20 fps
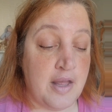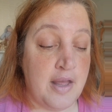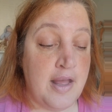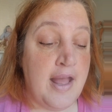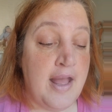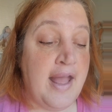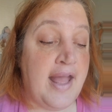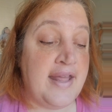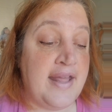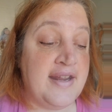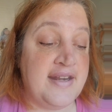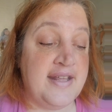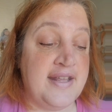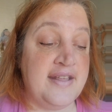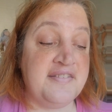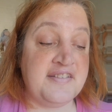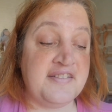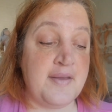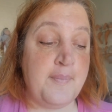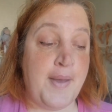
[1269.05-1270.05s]
And it is
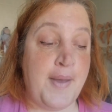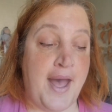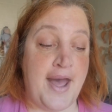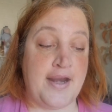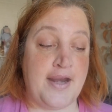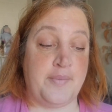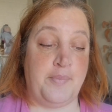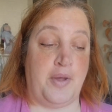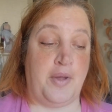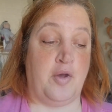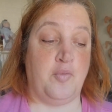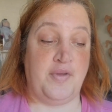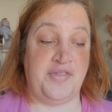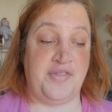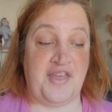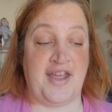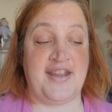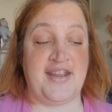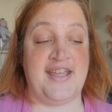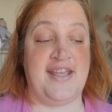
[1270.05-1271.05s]
compatible with
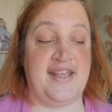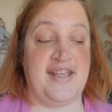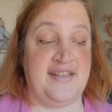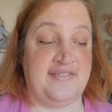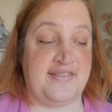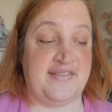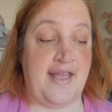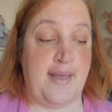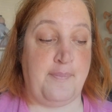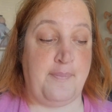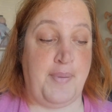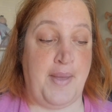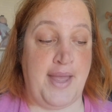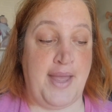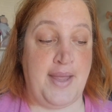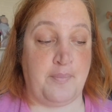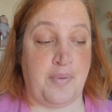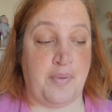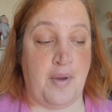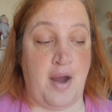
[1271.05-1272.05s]
any heat set
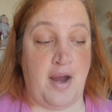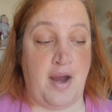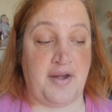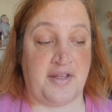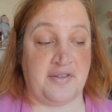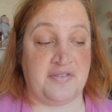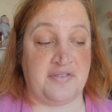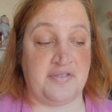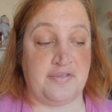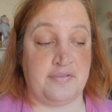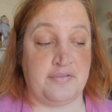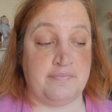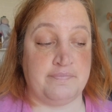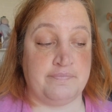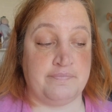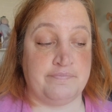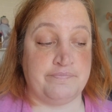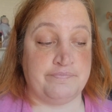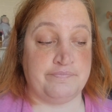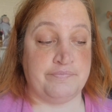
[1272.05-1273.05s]
paint products.
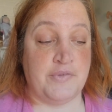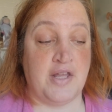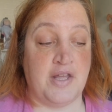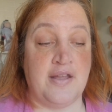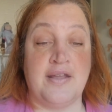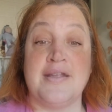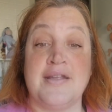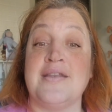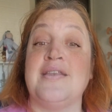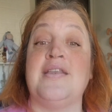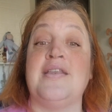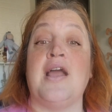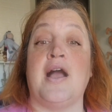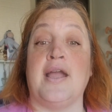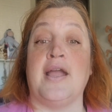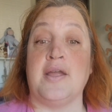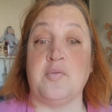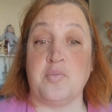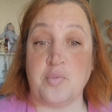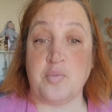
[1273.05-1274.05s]

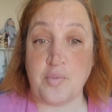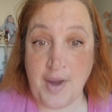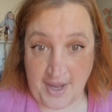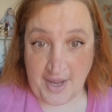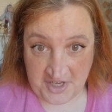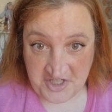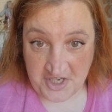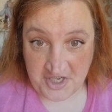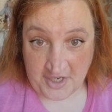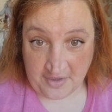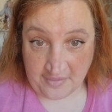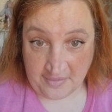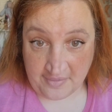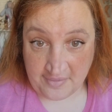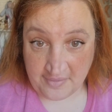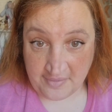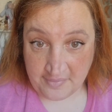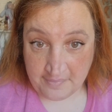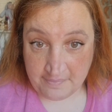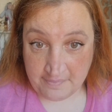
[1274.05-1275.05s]
Directions.
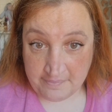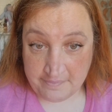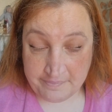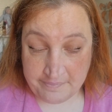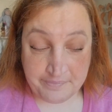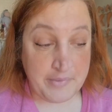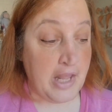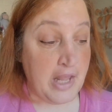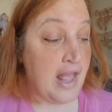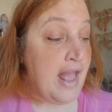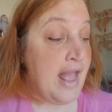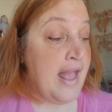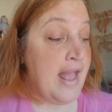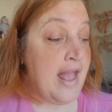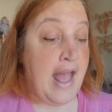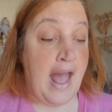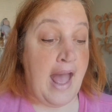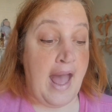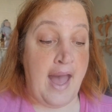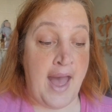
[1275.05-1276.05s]

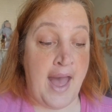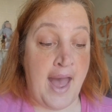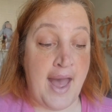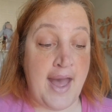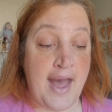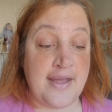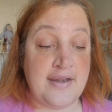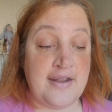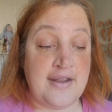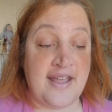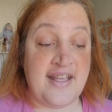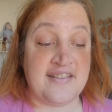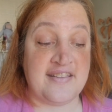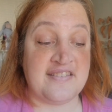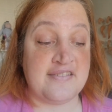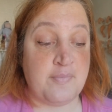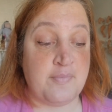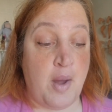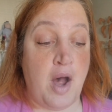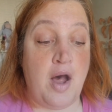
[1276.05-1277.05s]
Add a
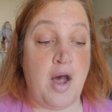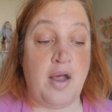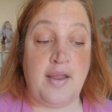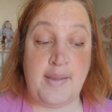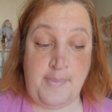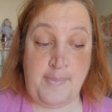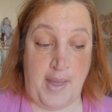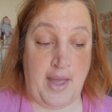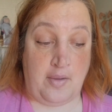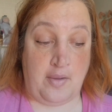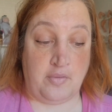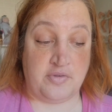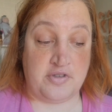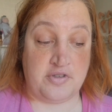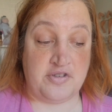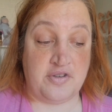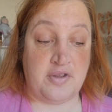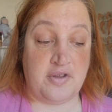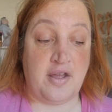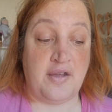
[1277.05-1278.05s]
small amount
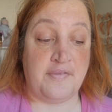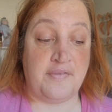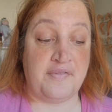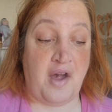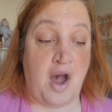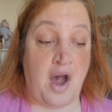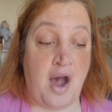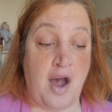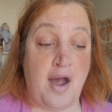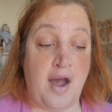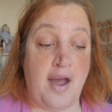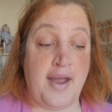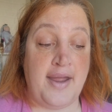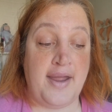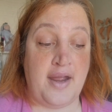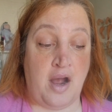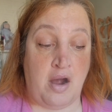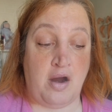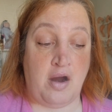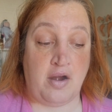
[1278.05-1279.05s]
of
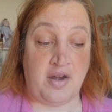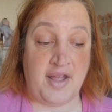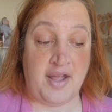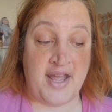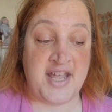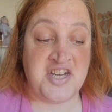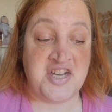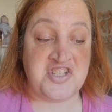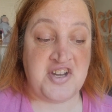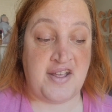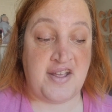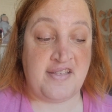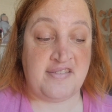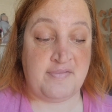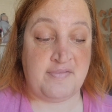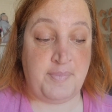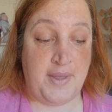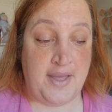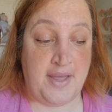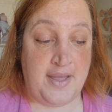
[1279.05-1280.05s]

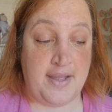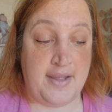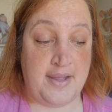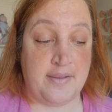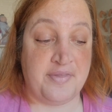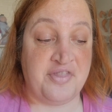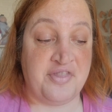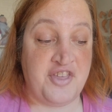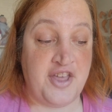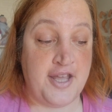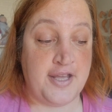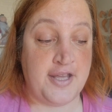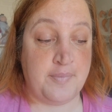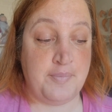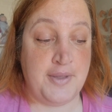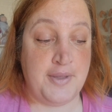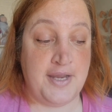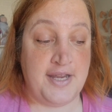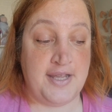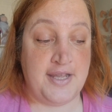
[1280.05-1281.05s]
IRHSP Thick
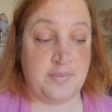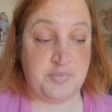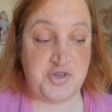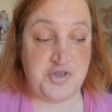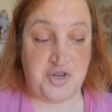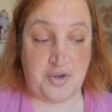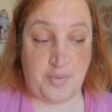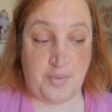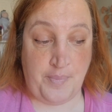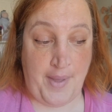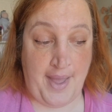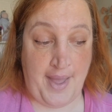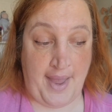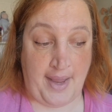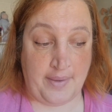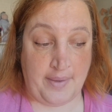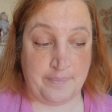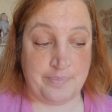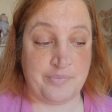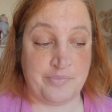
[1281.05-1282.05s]
Medium to your paint.
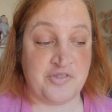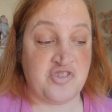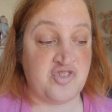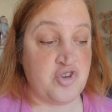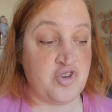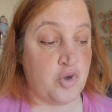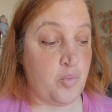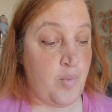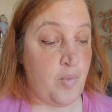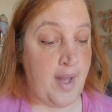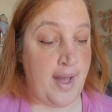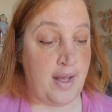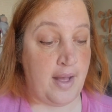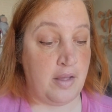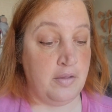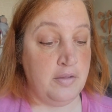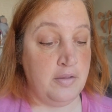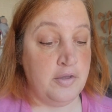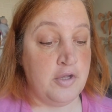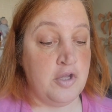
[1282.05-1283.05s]
Stir
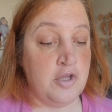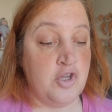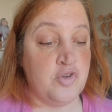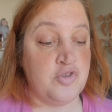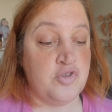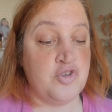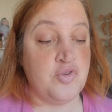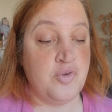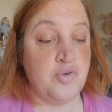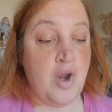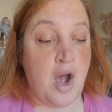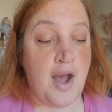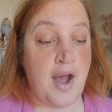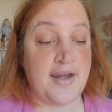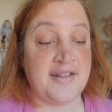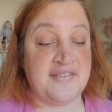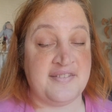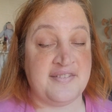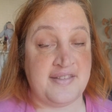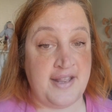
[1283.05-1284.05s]
well. Do not
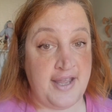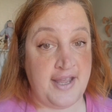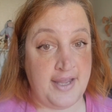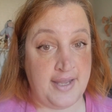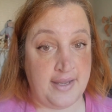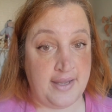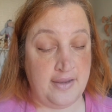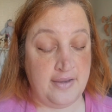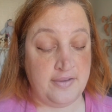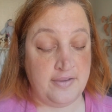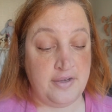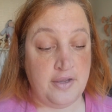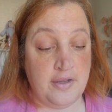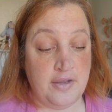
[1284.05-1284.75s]
exceed